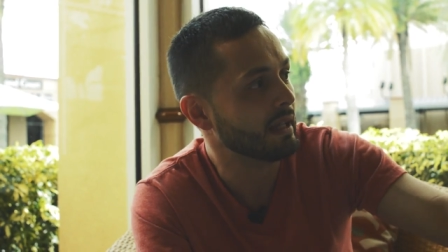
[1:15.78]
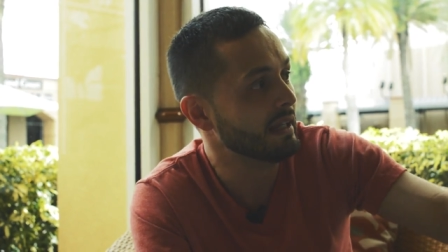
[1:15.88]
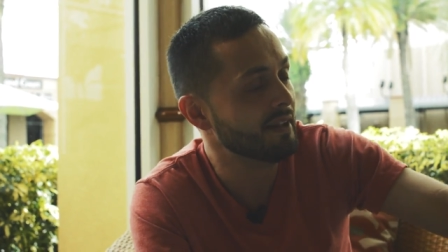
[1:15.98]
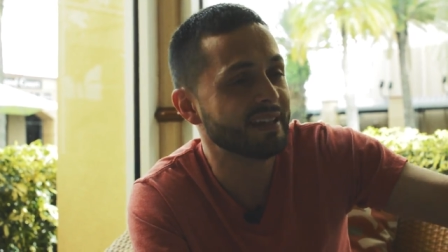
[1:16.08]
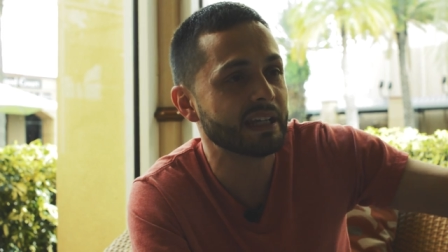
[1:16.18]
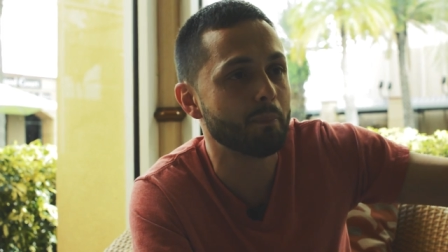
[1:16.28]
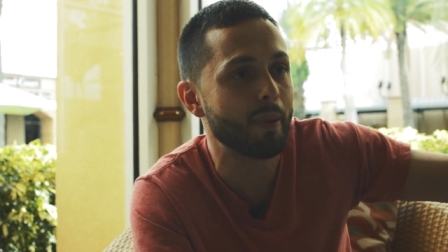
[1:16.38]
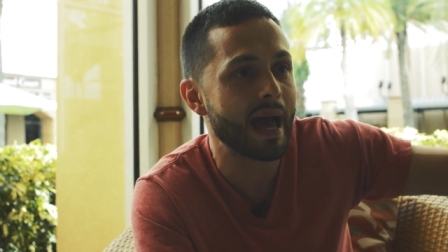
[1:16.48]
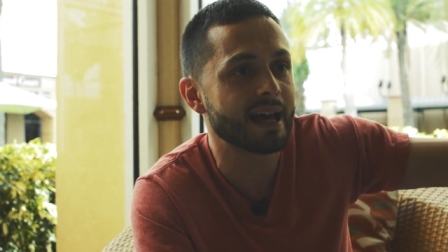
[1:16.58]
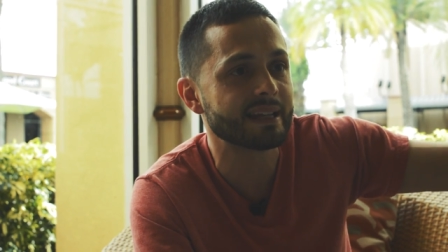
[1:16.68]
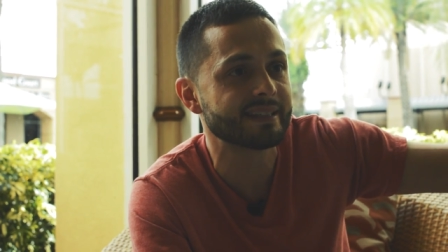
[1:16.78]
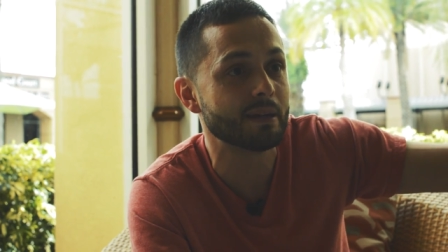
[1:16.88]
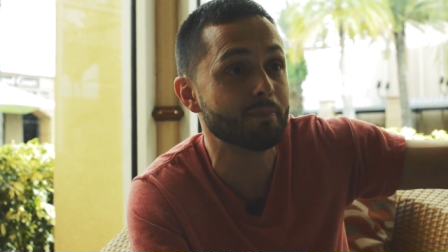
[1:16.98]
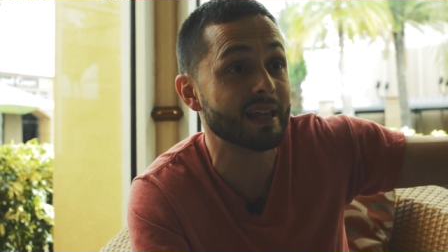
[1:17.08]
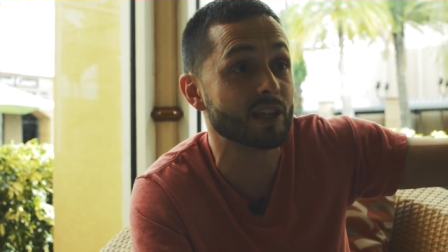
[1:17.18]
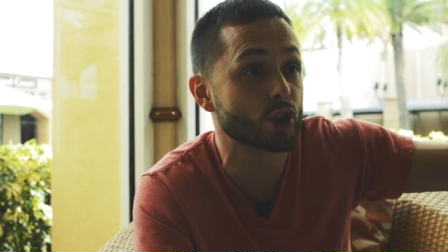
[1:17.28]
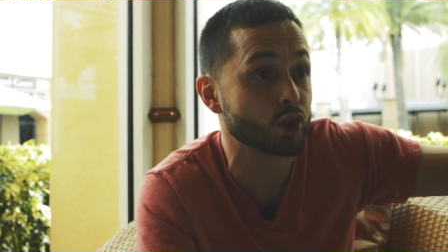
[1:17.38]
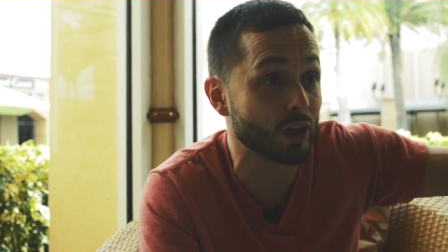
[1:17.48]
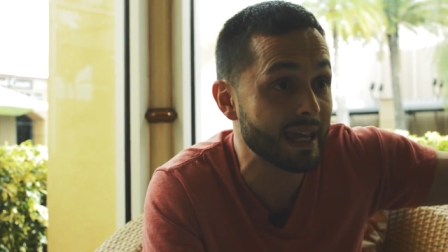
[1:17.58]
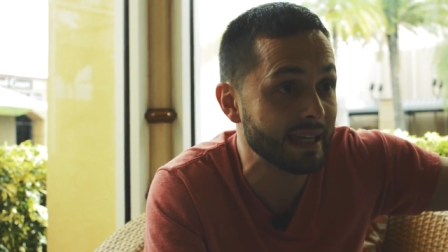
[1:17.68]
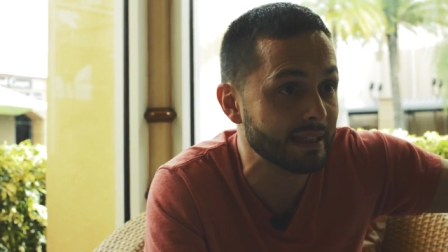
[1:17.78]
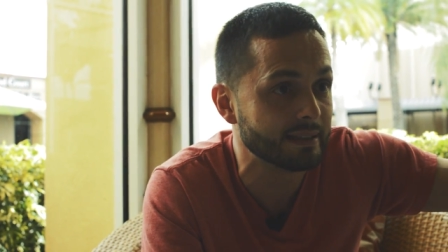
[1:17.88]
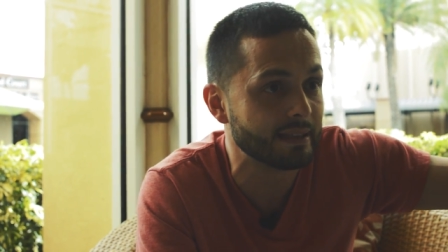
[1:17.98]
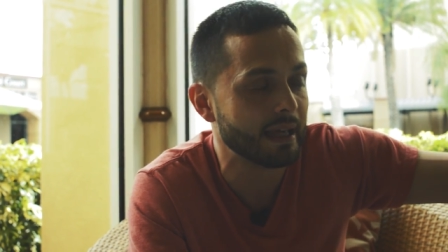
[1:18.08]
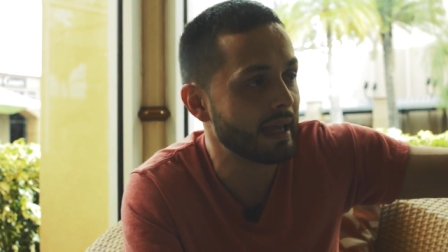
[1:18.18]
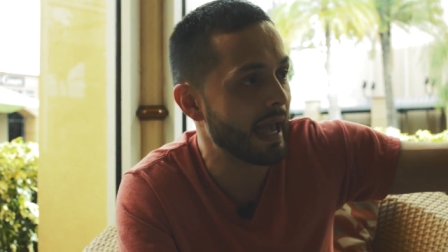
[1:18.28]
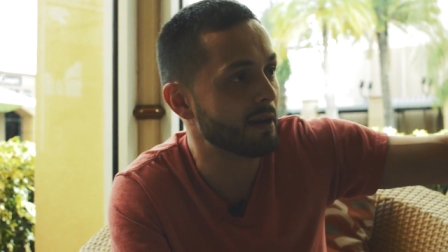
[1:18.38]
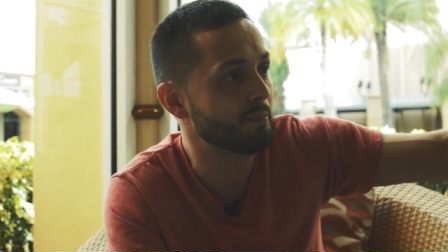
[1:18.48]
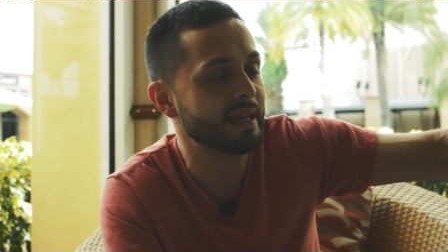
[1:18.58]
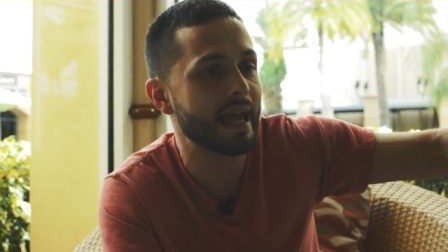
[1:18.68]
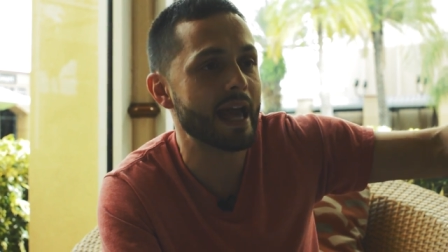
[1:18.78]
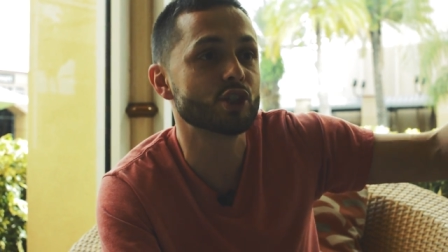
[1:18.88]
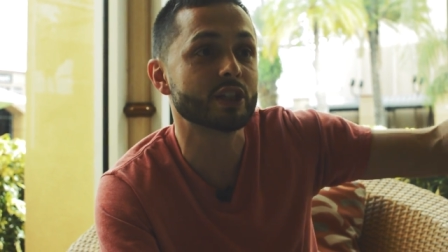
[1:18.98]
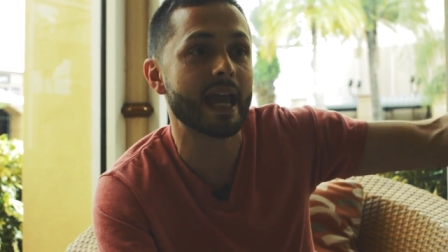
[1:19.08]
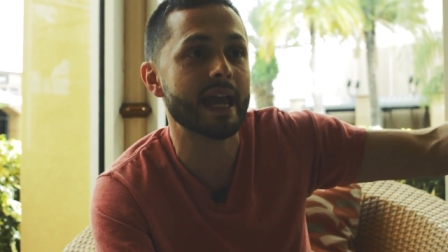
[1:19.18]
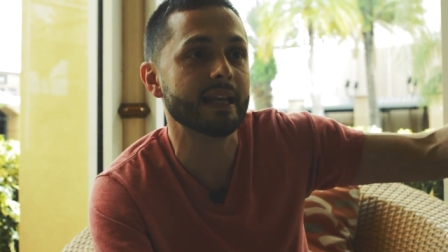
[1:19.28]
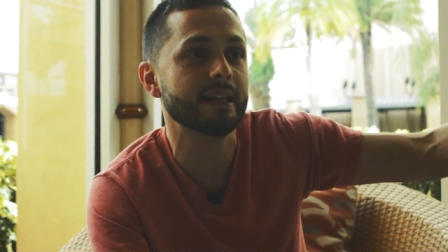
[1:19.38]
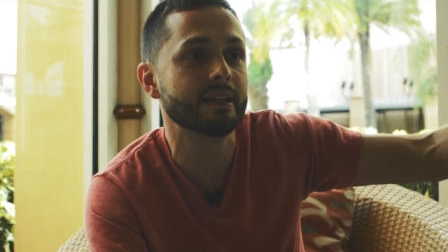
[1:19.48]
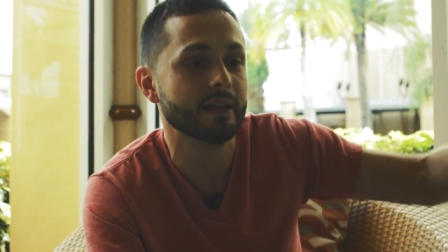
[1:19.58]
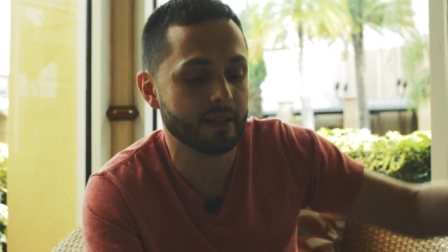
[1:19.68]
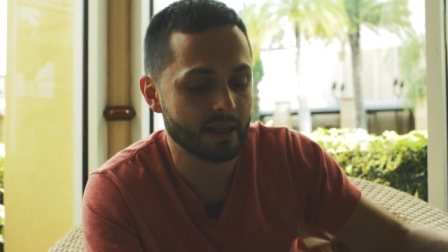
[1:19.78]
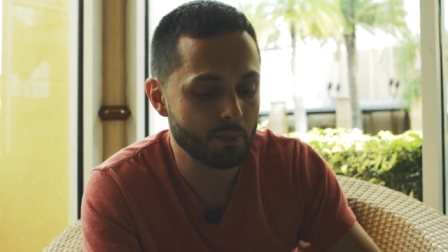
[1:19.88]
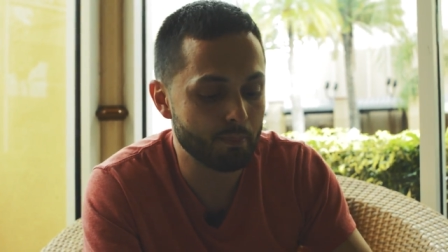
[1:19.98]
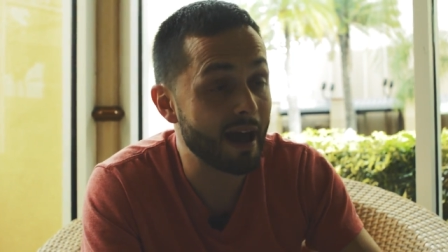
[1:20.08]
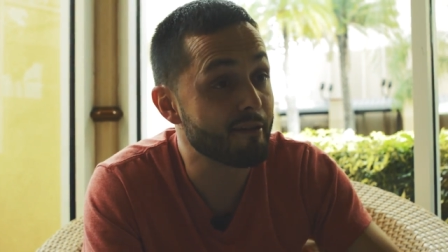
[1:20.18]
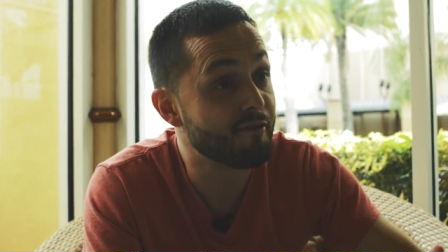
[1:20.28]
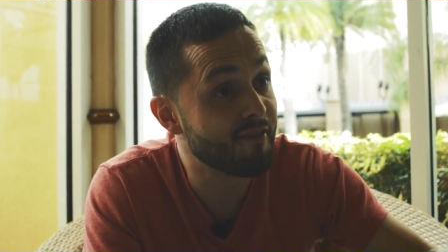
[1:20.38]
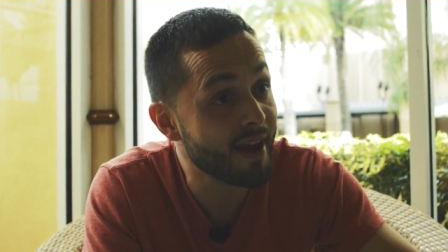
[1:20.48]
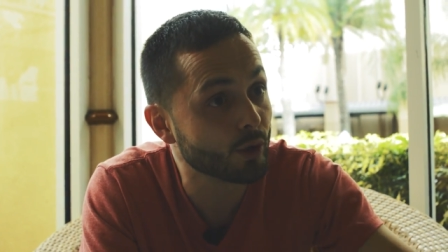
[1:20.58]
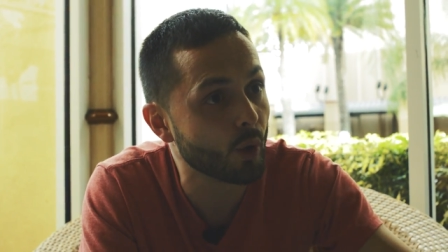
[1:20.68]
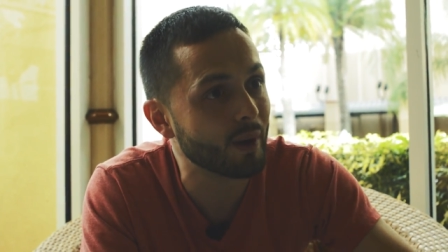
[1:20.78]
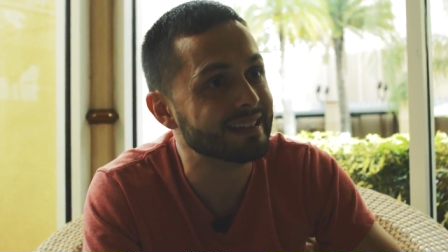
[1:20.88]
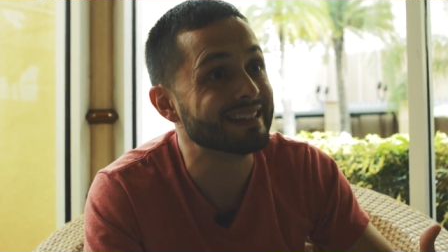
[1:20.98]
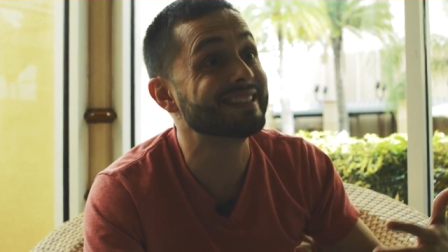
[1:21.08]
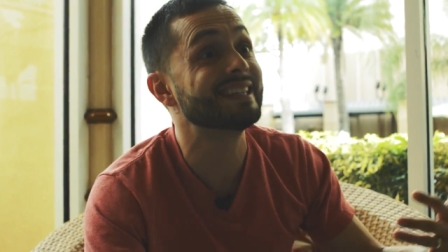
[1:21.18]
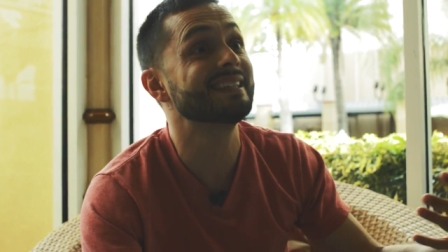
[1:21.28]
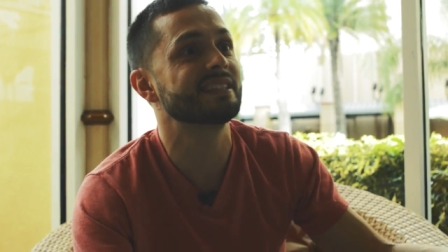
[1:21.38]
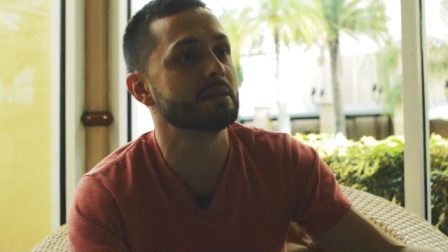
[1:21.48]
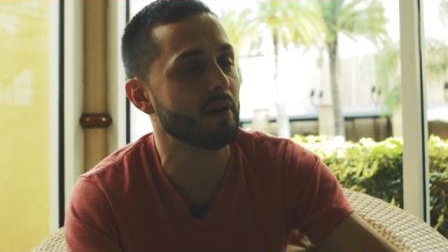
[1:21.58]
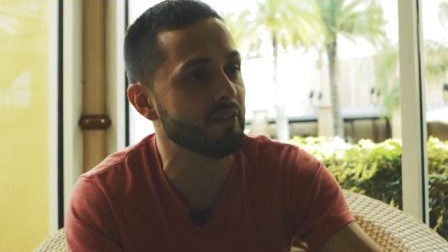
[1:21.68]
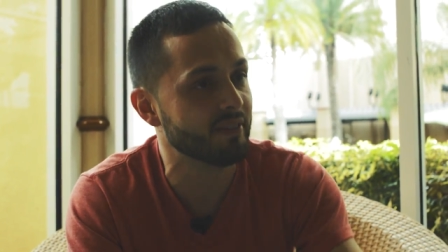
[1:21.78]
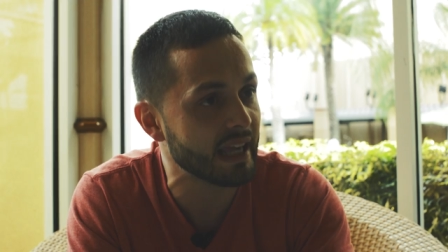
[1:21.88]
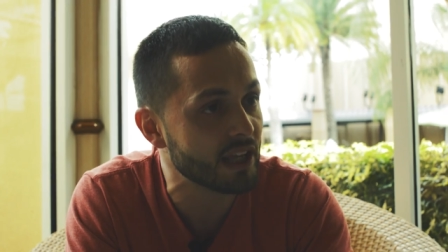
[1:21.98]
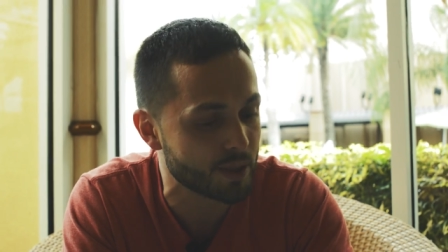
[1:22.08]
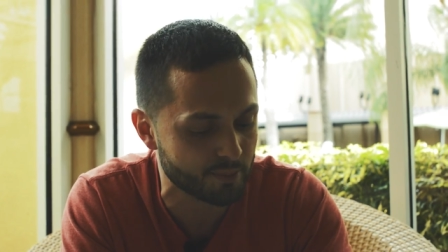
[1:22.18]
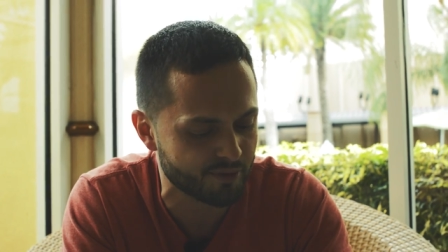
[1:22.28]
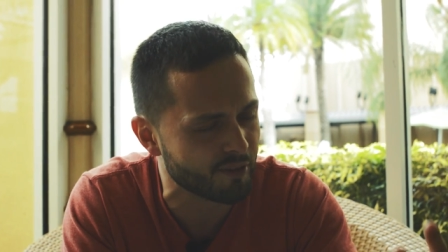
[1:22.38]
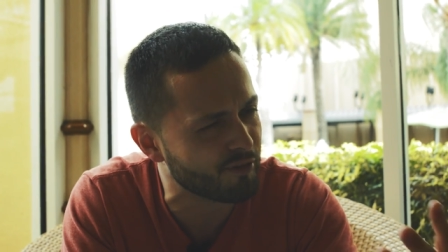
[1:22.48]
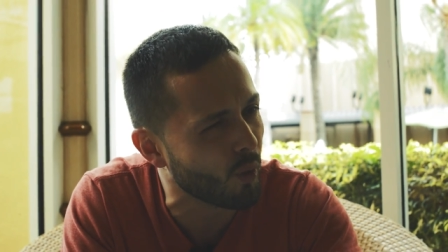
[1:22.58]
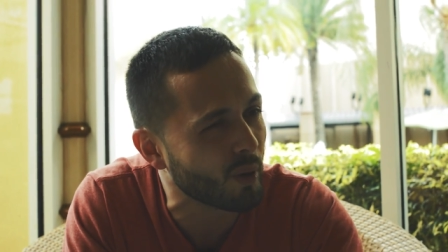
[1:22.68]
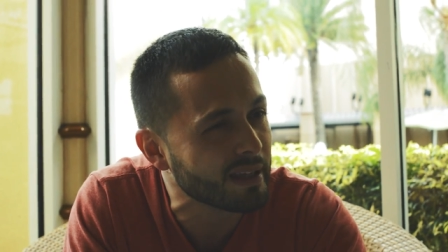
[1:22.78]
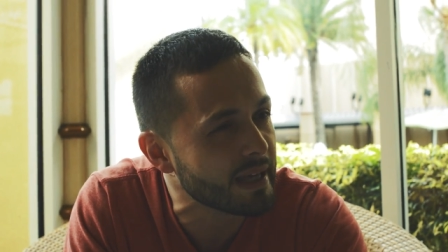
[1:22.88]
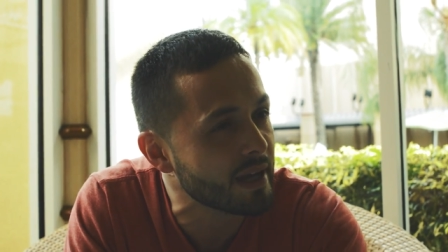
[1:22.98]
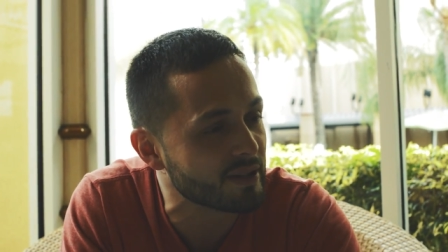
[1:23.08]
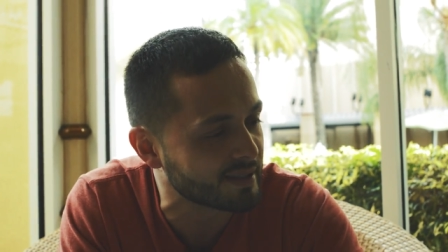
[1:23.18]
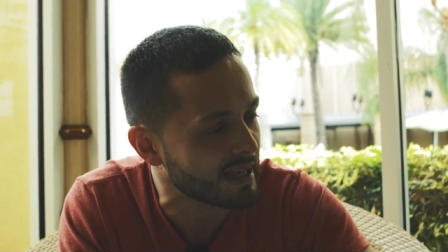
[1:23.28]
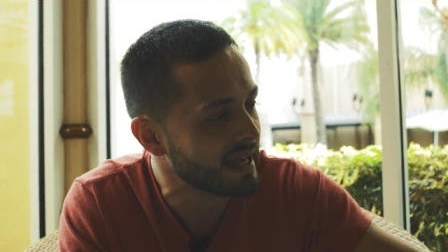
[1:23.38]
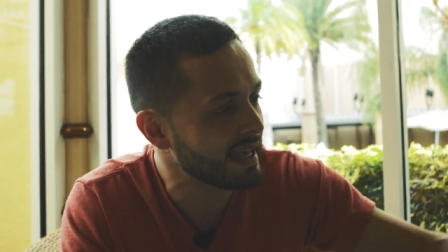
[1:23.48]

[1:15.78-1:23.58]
living in a palace and being trained and being educated by Pharaoh and the system of Egypt for 40 years.